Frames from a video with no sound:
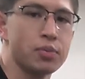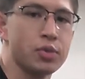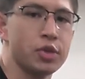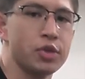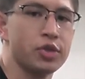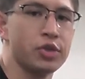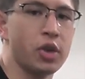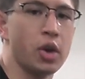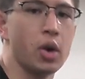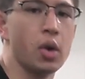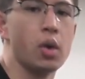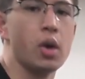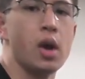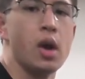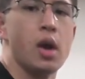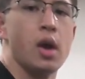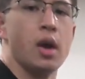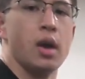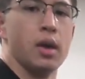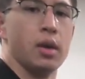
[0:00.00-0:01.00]
So
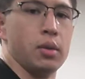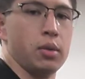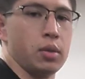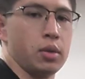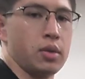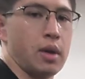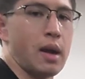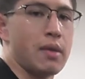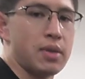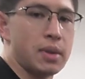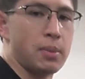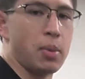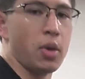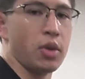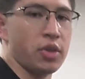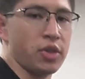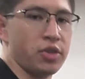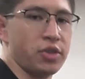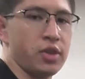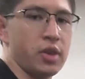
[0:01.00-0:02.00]
gravity
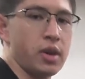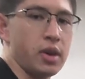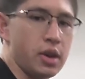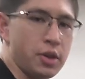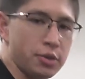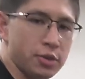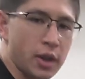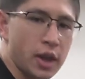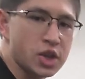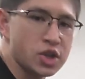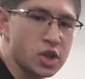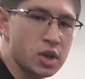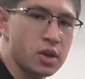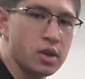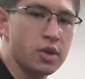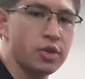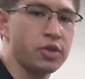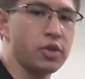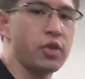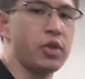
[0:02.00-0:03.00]
pulls us into knee
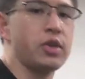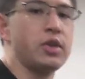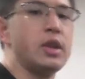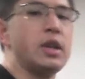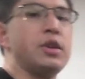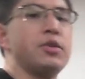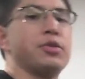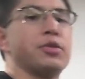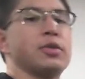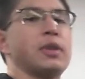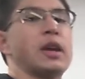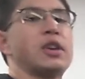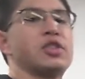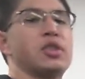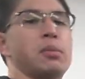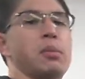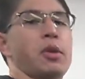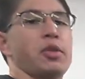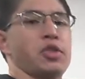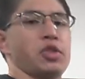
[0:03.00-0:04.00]
flexion. So the knee
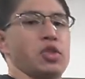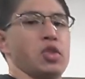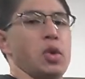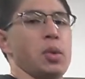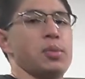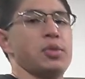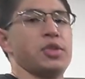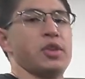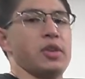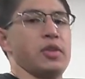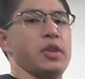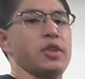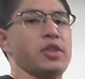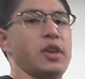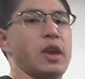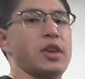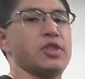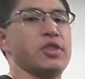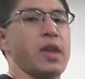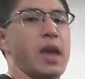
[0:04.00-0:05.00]
flexor muscle groups, in this case the